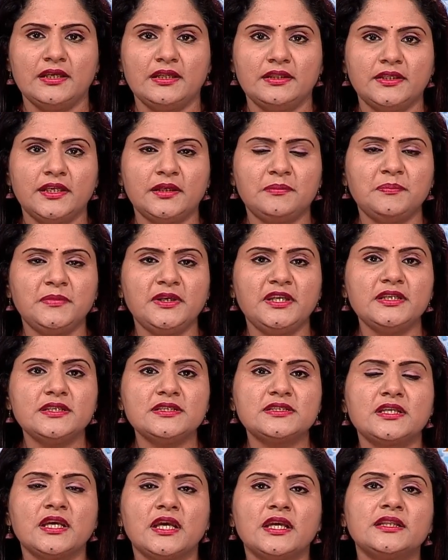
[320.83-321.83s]
That
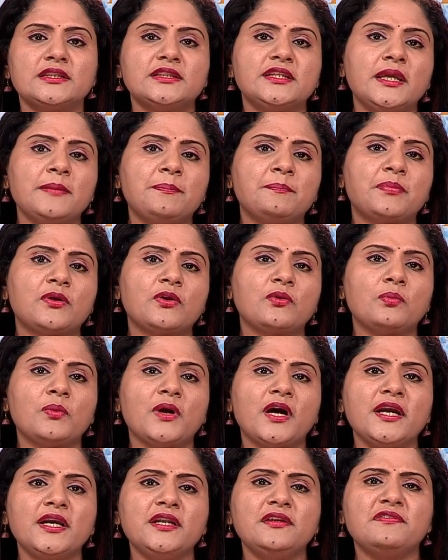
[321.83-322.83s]
means they
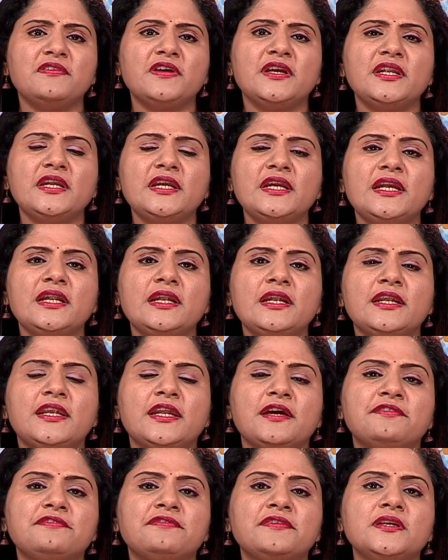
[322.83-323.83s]
provide very
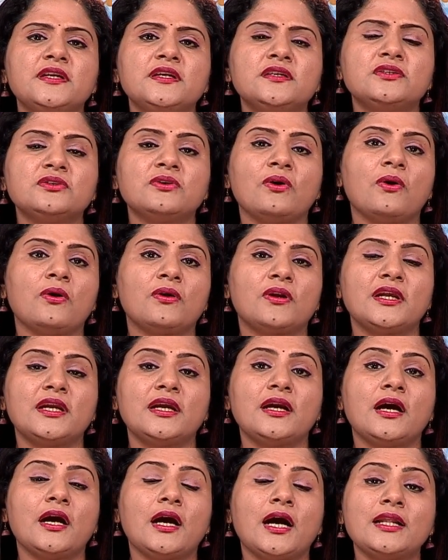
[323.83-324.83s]
indefinite or
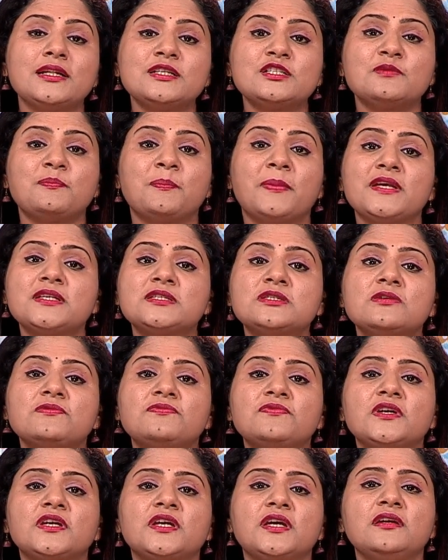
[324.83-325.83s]

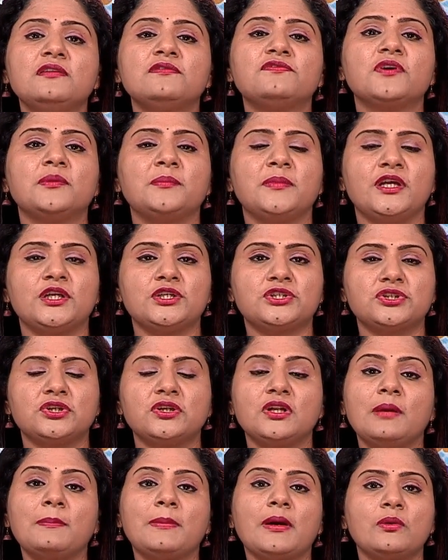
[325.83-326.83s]
unspecific
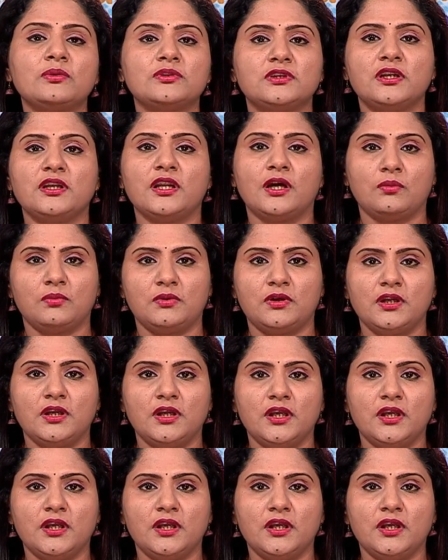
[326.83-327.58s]
information about the noun.